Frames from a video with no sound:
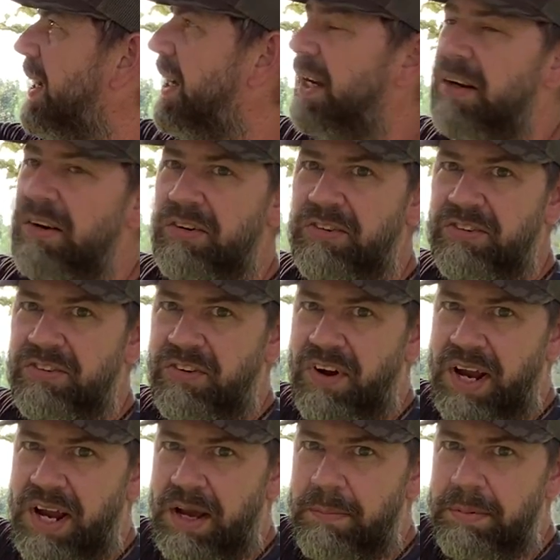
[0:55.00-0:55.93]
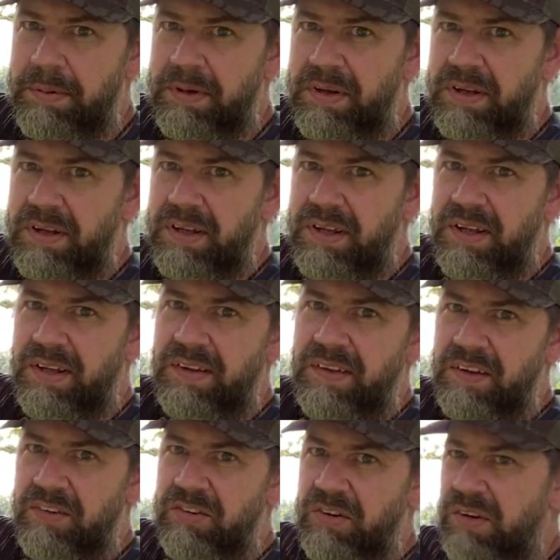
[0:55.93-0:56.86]
gear strap
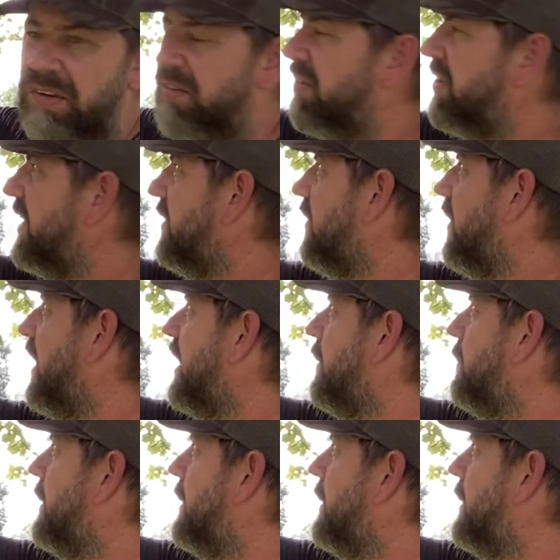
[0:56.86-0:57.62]
that you can see right up